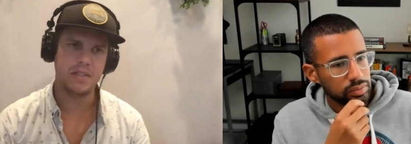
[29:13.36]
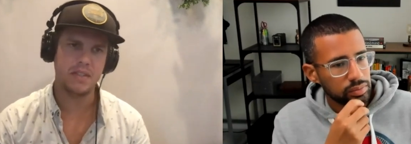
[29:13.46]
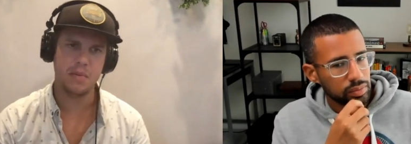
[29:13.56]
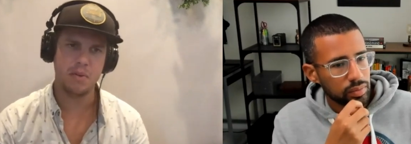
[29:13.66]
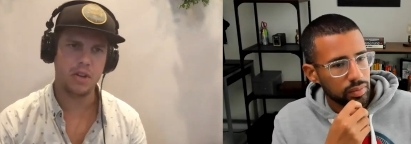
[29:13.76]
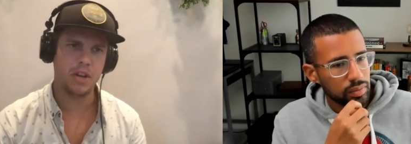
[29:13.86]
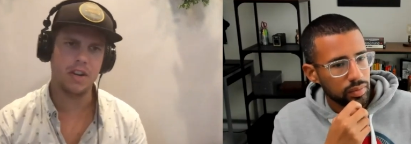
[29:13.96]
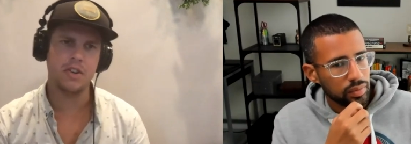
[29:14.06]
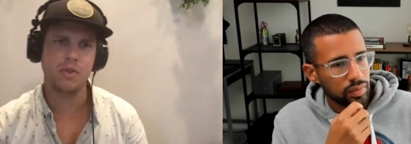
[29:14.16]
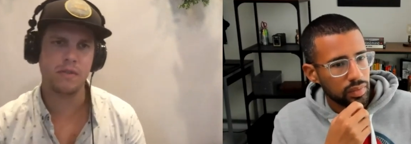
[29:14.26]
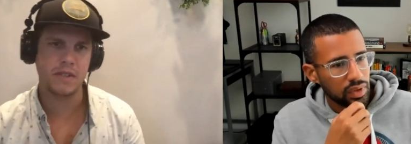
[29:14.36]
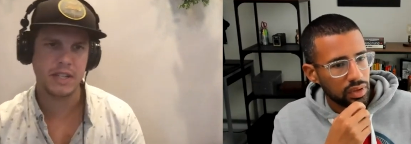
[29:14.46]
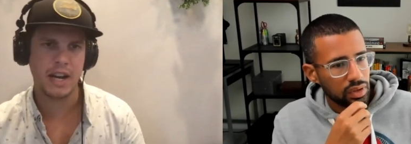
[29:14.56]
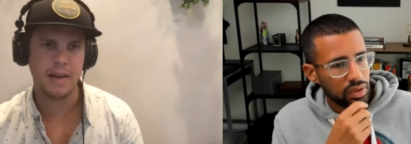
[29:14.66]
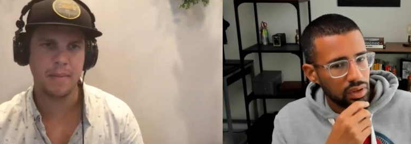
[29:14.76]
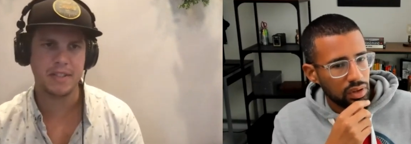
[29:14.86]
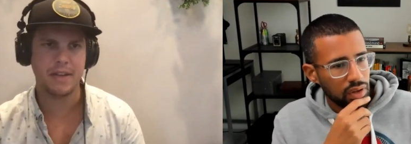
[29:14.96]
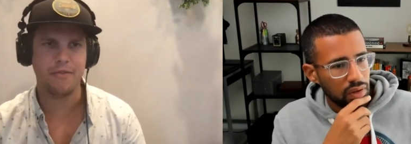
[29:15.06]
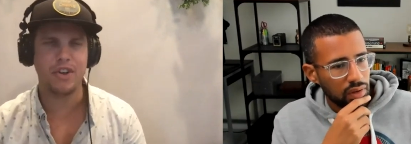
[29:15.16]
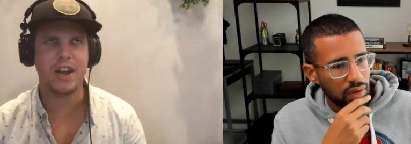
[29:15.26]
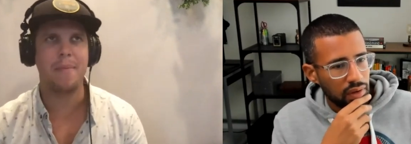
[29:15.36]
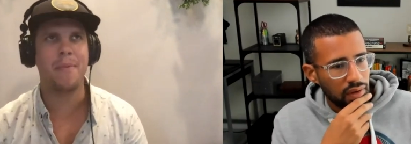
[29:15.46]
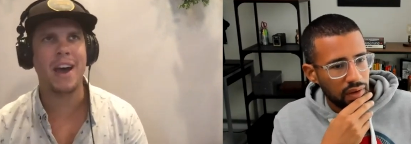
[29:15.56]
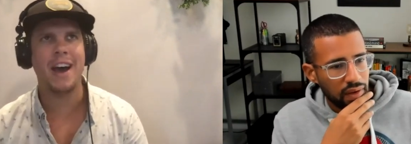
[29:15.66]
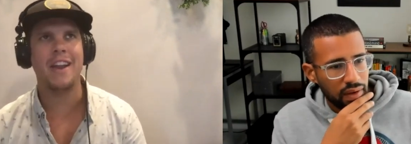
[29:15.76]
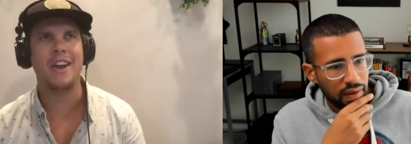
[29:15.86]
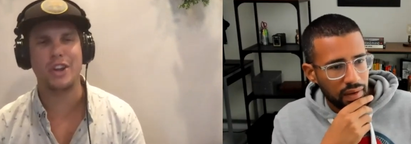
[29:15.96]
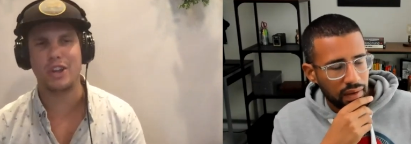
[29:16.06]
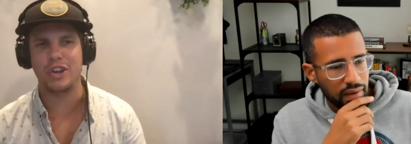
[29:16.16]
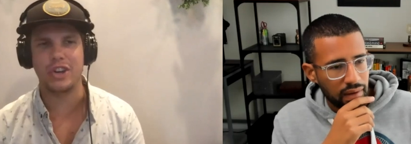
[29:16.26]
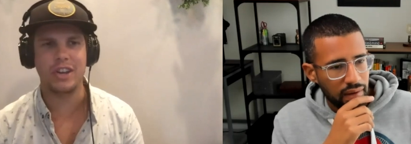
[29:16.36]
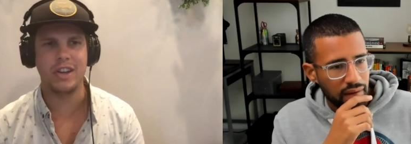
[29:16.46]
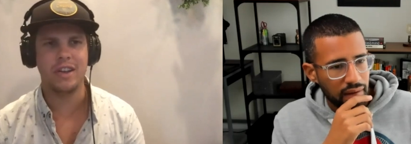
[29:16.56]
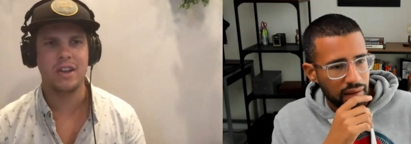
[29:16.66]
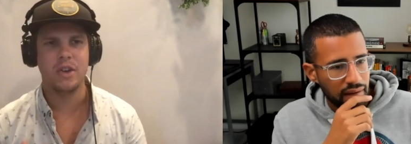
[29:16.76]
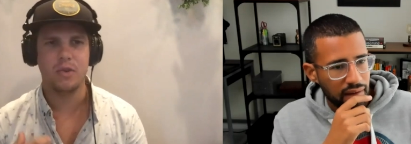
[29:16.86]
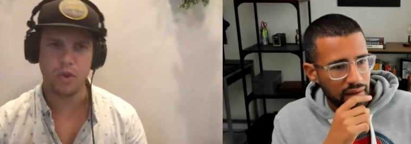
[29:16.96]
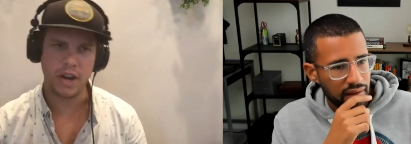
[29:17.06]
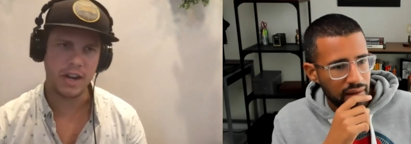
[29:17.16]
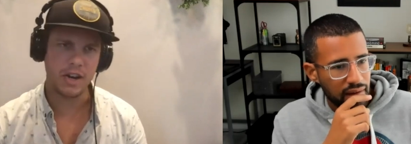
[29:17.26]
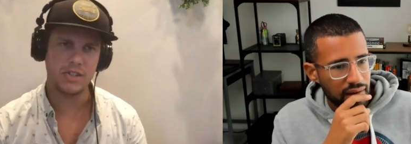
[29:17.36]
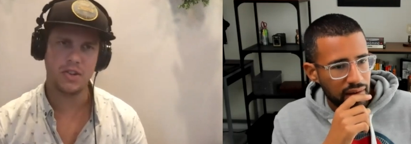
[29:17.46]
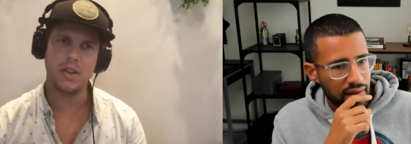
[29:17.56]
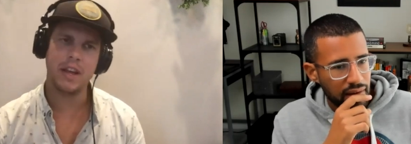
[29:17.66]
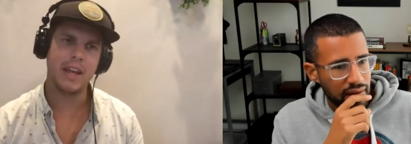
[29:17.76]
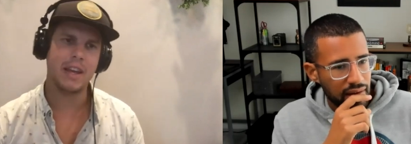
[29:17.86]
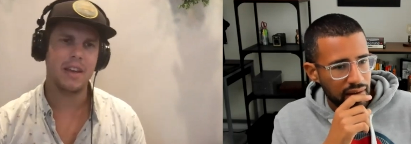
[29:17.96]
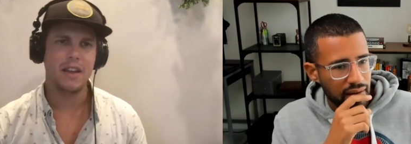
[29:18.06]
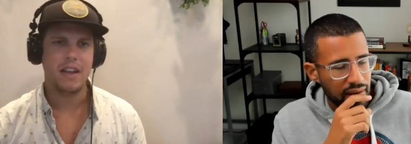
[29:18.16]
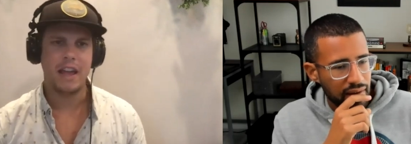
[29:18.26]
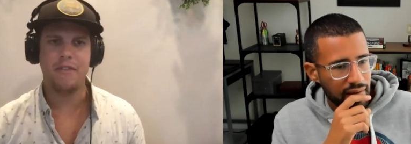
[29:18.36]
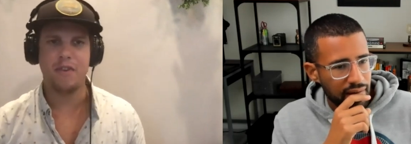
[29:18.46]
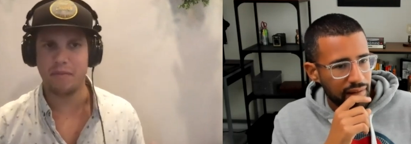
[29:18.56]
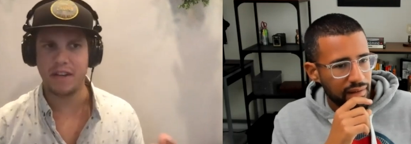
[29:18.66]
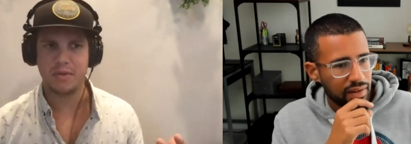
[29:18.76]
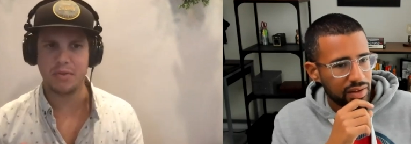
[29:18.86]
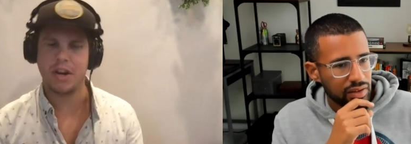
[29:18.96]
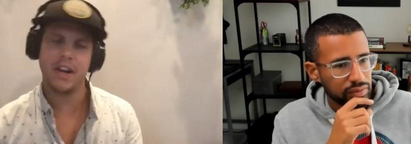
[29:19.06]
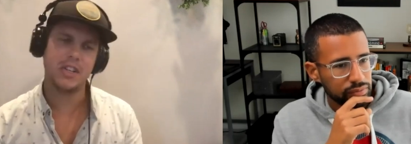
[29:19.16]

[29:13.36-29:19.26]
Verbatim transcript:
Speaker 1: the ability to do over time? Because I feel like I'm not a good writer. So, like, if I'm faced with writing a